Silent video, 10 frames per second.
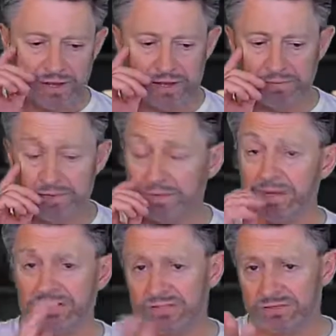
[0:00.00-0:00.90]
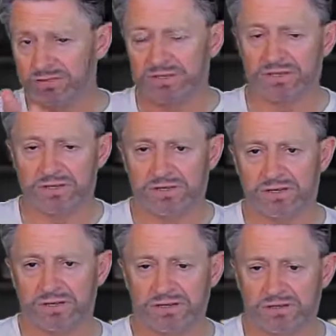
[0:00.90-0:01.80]
I'm actually using
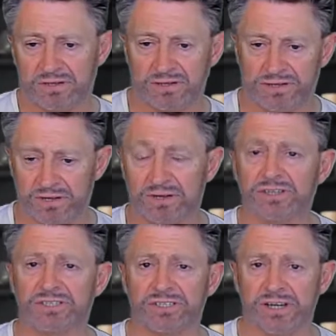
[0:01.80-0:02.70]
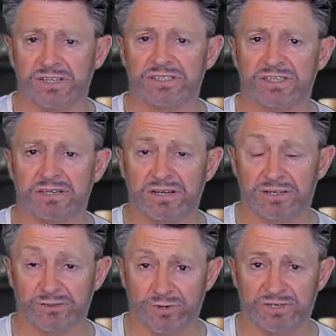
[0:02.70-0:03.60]
a Logitech
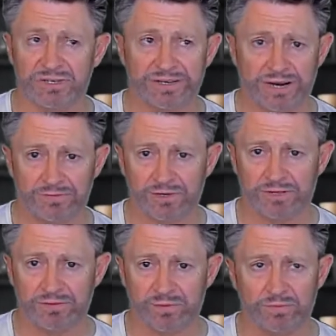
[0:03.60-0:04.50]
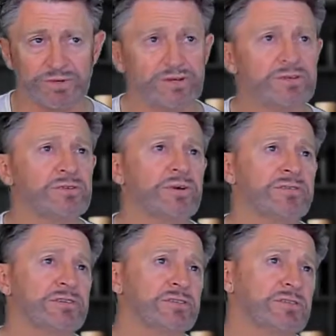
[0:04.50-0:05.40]
C920 camera at the moment, and I do
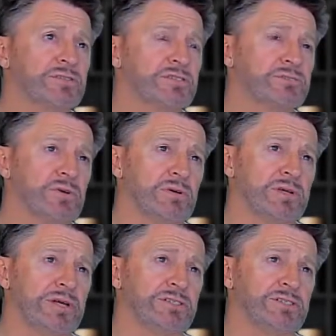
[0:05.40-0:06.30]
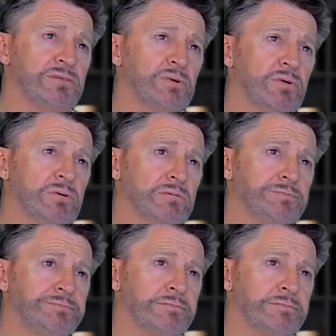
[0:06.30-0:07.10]
have this other small El Cheapo